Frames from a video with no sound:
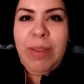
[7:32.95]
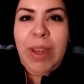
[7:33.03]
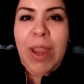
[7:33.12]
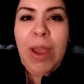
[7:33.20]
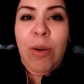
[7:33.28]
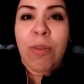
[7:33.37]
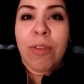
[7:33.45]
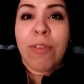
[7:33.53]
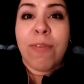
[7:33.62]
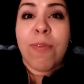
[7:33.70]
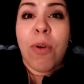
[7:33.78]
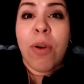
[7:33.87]
They had over
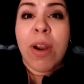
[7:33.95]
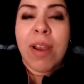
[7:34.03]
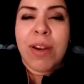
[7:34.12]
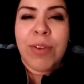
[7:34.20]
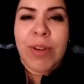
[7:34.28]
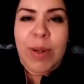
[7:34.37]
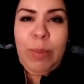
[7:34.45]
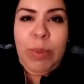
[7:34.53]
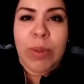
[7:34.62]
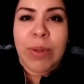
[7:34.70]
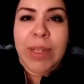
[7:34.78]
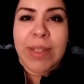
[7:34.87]
400
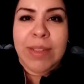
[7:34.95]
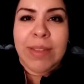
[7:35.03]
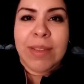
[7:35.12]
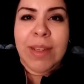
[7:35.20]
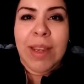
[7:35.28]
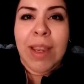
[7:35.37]
employees